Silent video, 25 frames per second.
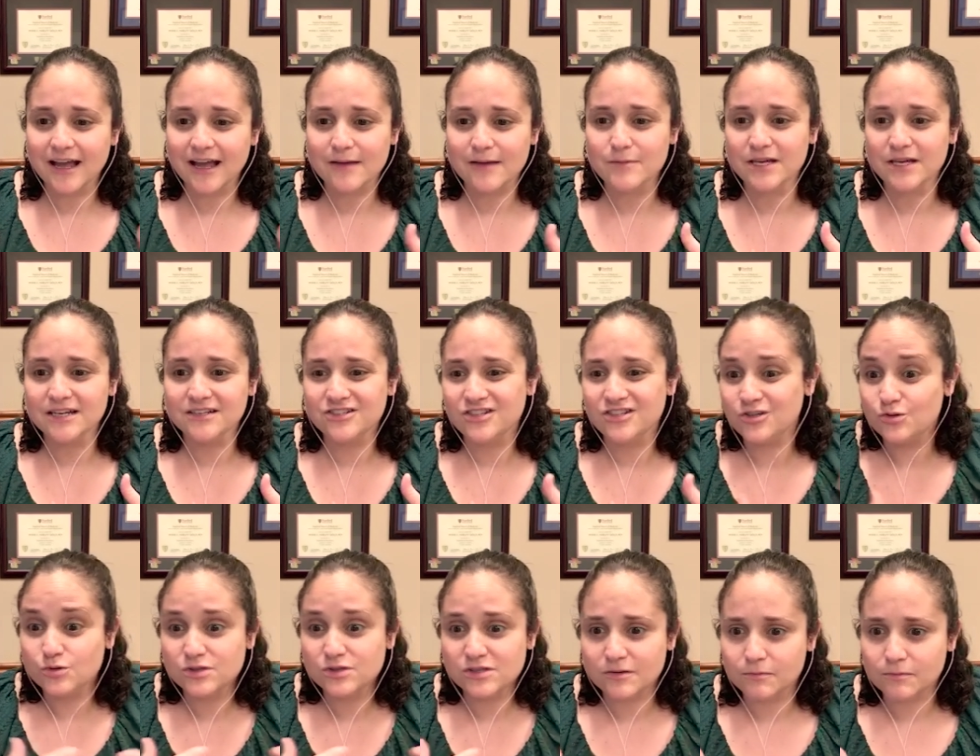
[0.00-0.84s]
I mean, to
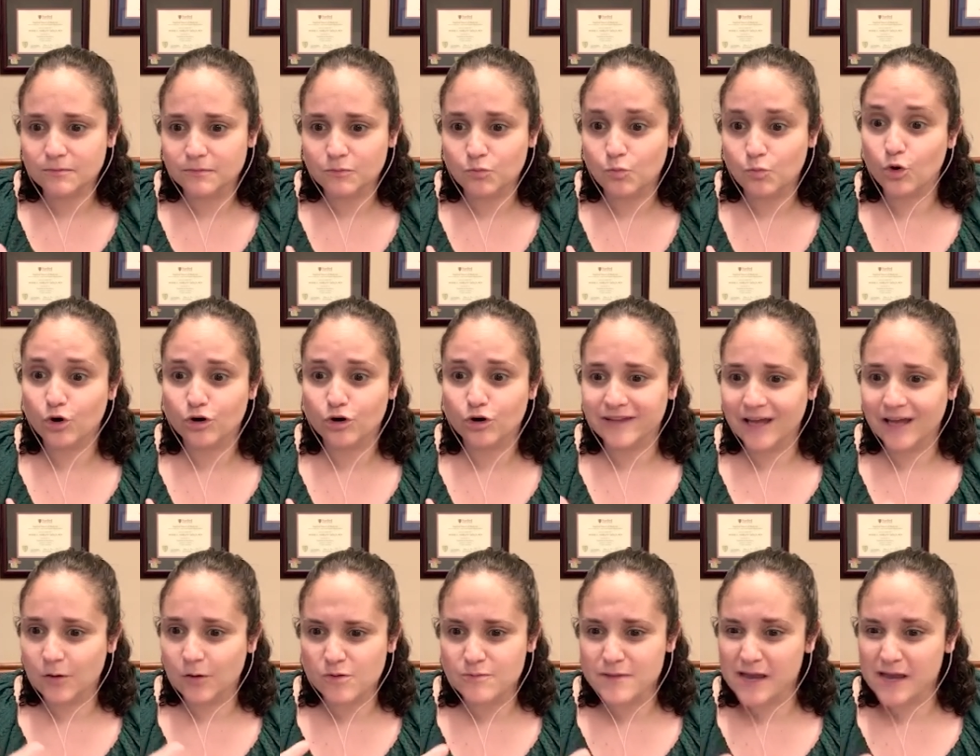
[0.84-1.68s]
use a word
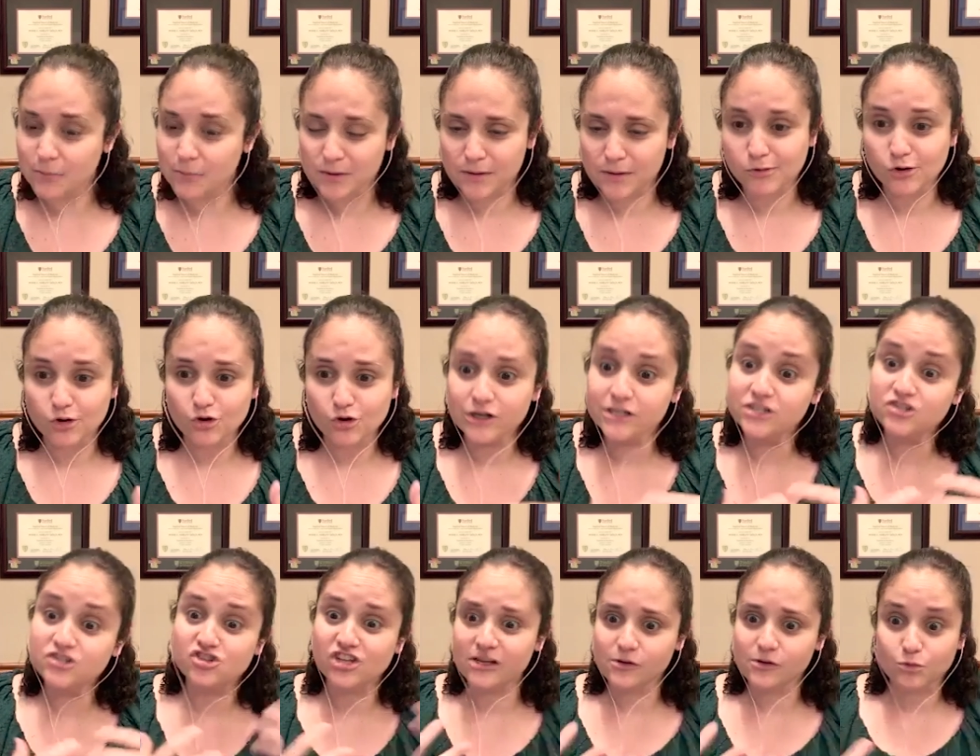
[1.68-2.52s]
that will make people
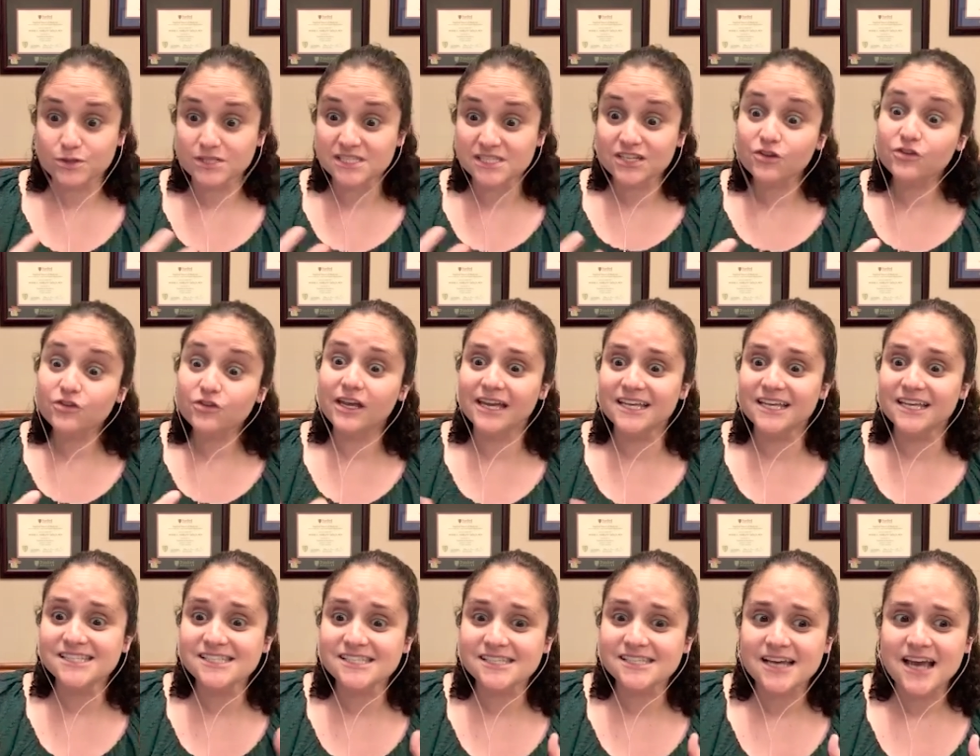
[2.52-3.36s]
cringe, like
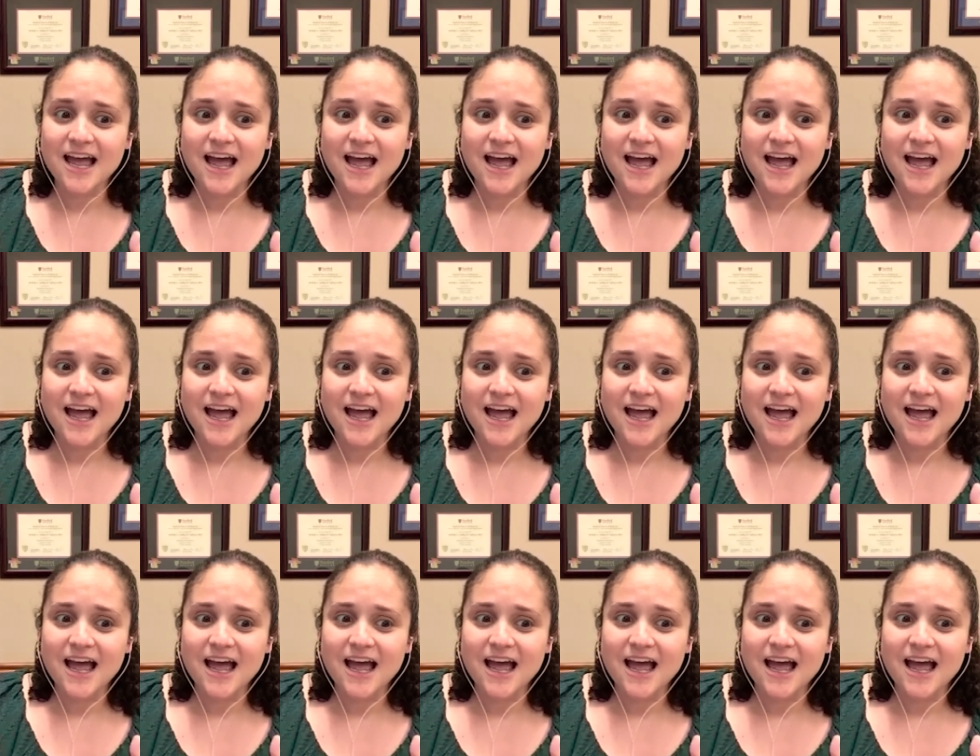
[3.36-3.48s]
resilience,